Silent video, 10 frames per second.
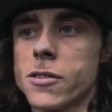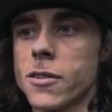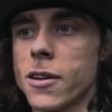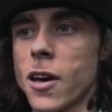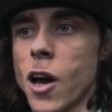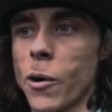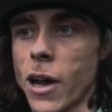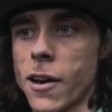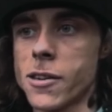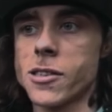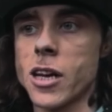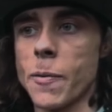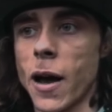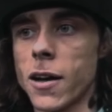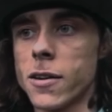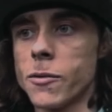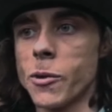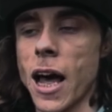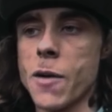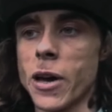I want to go to the cinema
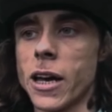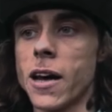without being